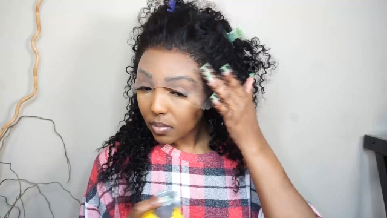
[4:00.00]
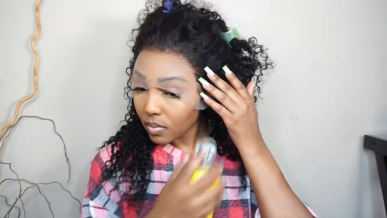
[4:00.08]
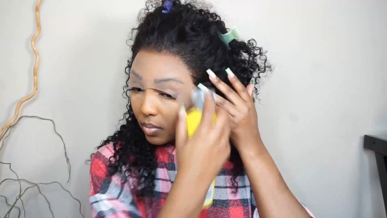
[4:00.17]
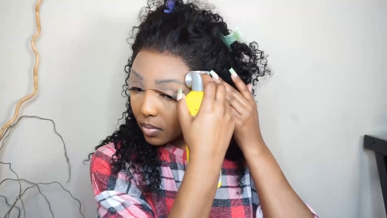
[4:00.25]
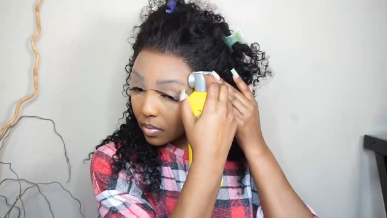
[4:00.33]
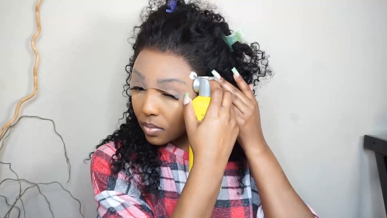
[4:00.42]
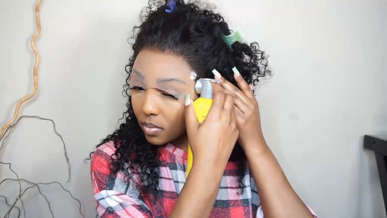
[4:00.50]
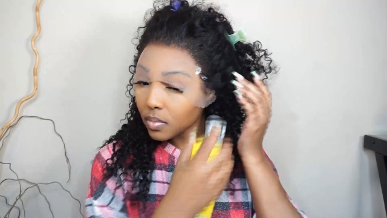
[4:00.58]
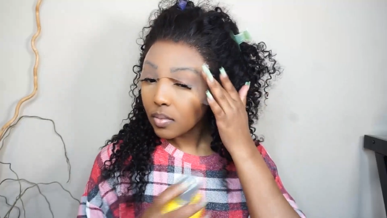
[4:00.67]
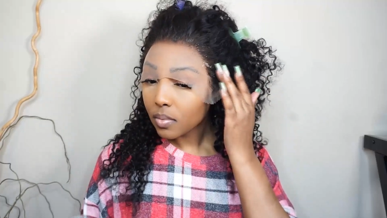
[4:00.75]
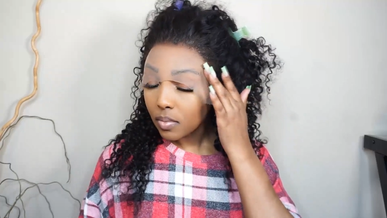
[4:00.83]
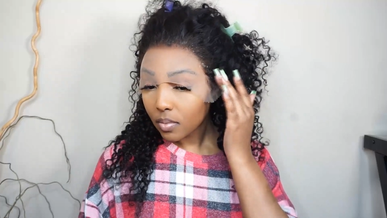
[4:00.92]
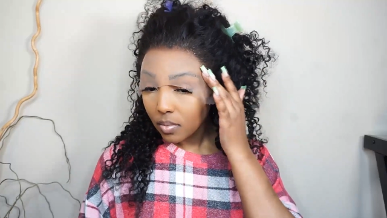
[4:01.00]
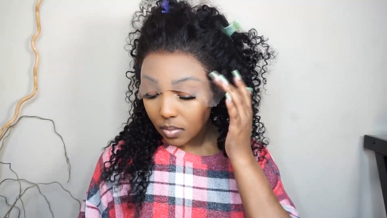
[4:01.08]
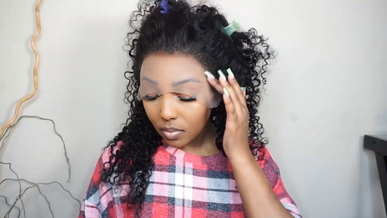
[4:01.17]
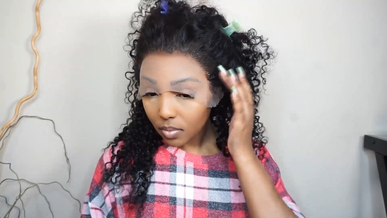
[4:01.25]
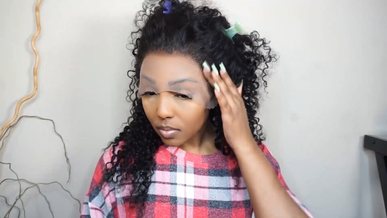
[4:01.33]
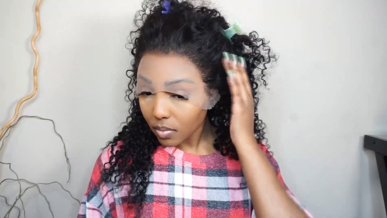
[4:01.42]

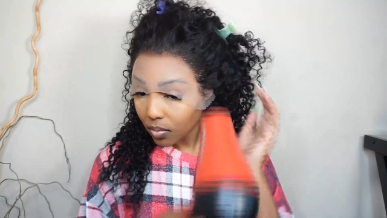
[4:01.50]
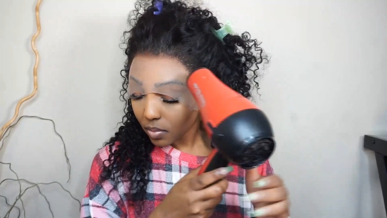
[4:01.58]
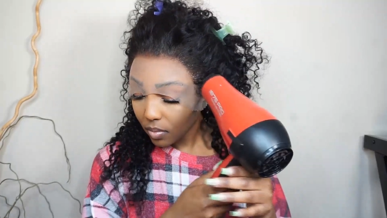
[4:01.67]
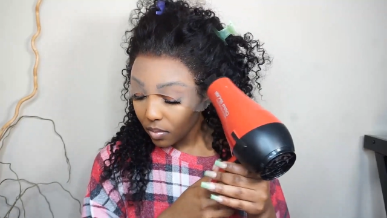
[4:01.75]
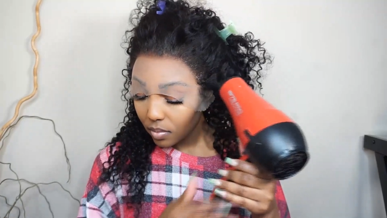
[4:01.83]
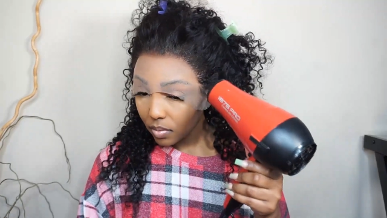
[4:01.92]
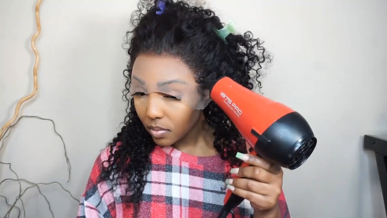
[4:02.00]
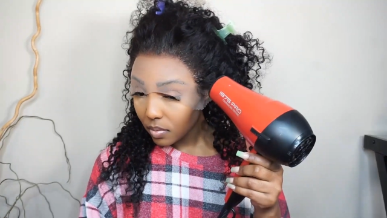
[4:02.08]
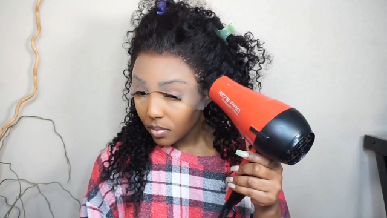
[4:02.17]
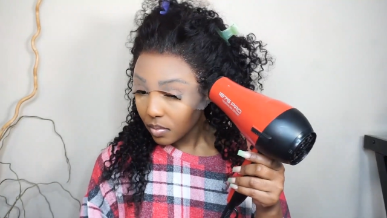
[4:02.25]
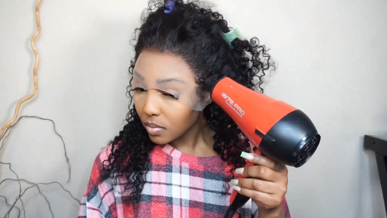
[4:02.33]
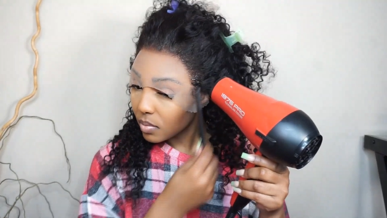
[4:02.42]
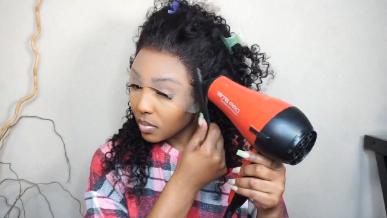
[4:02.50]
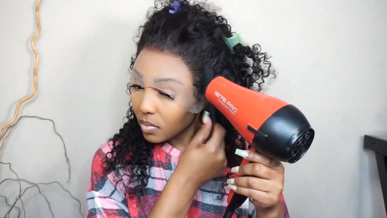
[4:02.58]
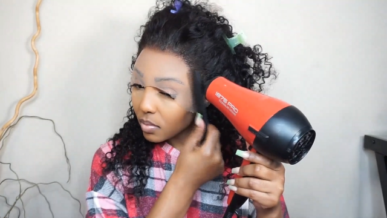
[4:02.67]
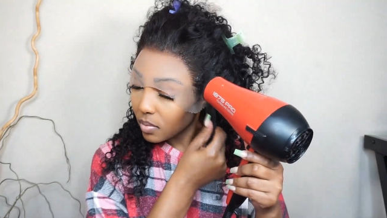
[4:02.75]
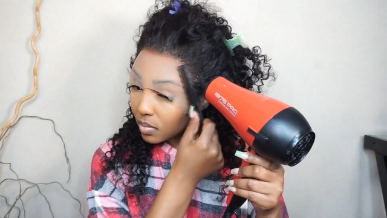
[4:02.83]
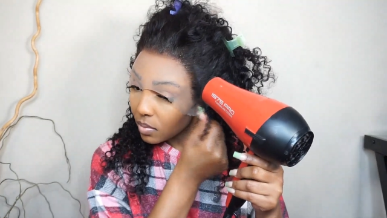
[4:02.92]

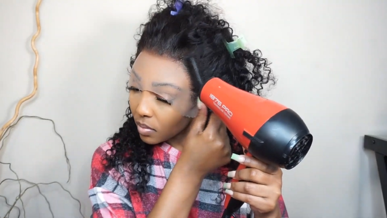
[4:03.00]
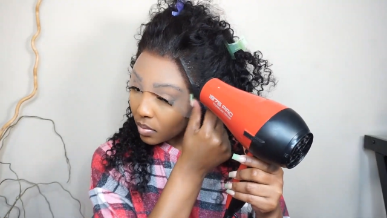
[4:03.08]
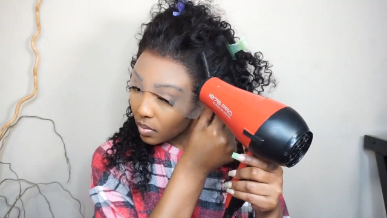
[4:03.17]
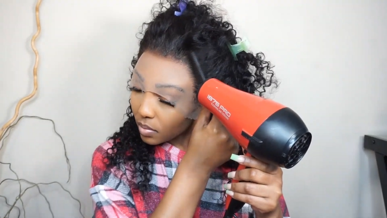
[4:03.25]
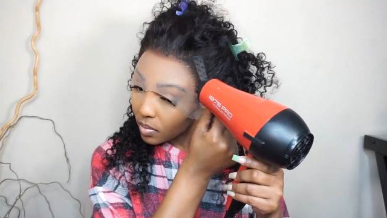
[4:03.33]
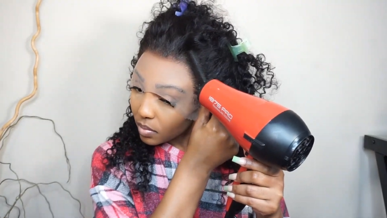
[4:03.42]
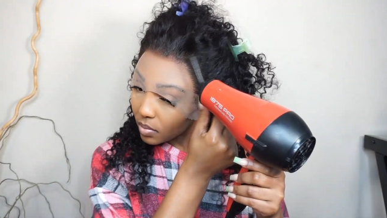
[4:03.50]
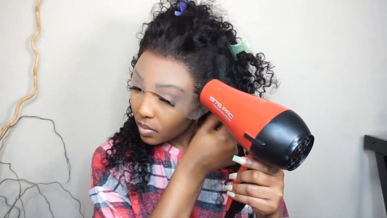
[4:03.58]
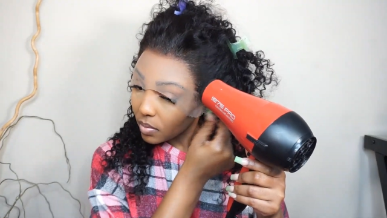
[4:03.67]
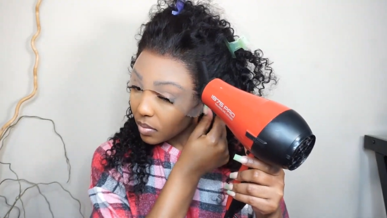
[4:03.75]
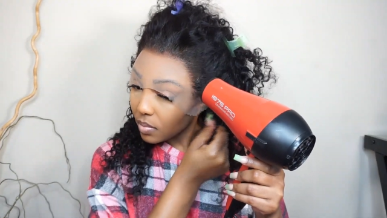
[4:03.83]
(no one is talking)